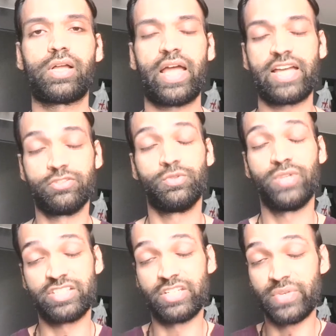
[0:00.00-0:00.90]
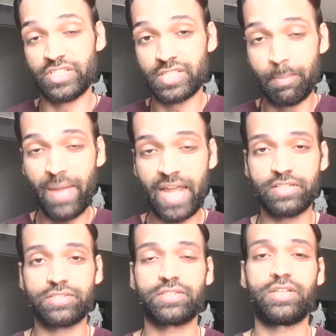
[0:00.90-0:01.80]
as soon as he reached the
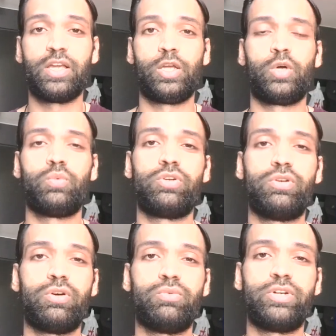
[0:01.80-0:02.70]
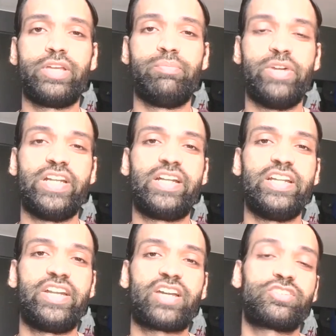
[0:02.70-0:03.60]
palace, would immediately
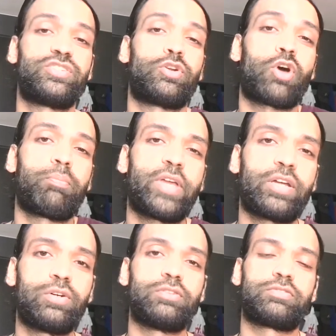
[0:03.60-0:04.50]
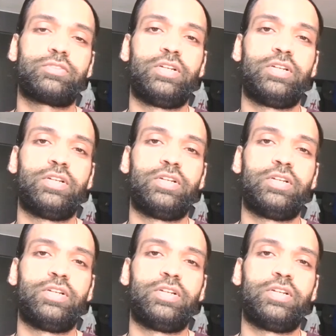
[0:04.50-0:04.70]
touch the topic of